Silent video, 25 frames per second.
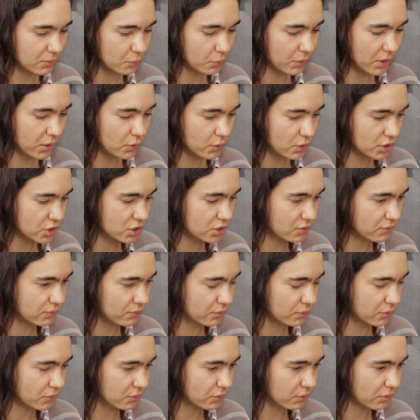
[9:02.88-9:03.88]
we auditioned
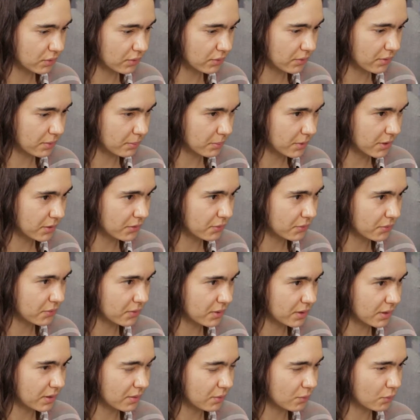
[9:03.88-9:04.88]
for the grandmother,
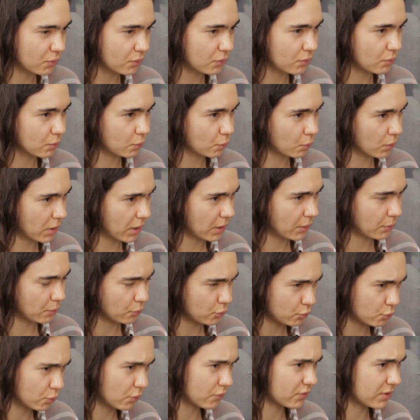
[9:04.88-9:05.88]
and
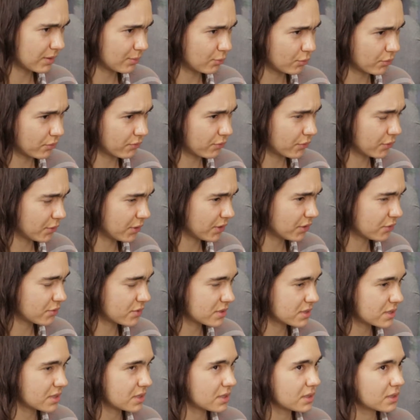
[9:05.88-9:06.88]
two of them were very
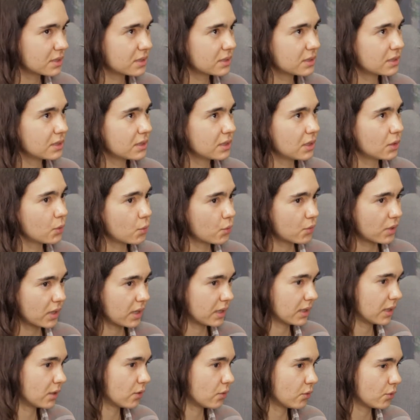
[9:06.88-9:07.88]
interesting, Gloria
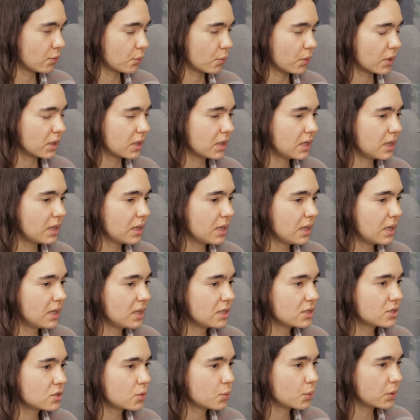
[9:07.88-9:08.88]
and another one.
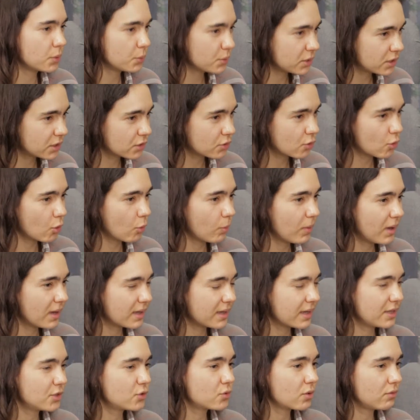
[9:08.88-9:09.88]
So when we did the
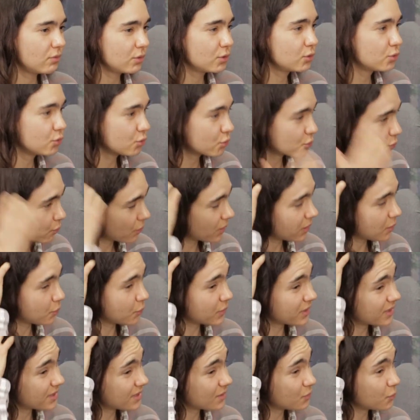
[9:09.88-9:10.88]
callback, I traveled to Uruguay
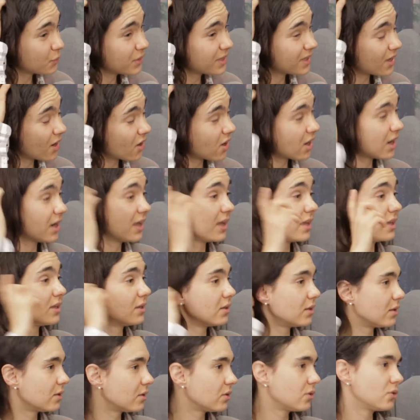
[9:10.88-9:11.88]
with
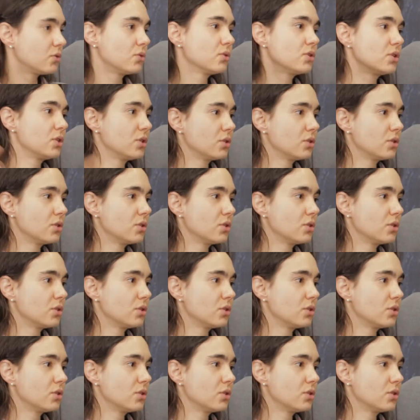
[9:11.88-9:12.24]
Arlene to